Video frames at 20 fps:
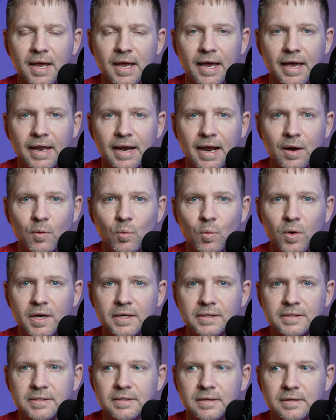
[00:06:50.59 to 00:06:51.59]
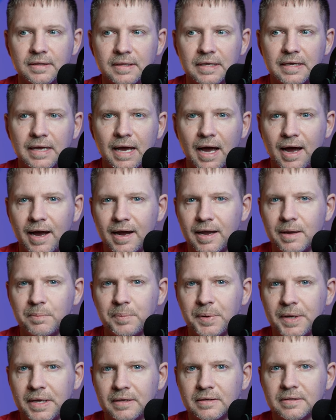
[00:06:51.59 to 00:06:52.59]
and I went the high
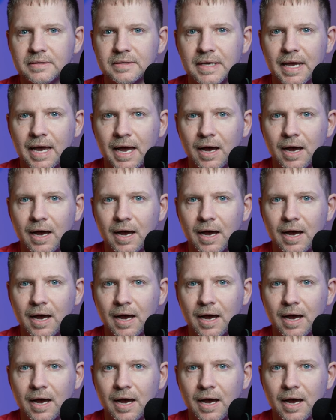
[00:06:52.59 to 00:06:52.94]
impedance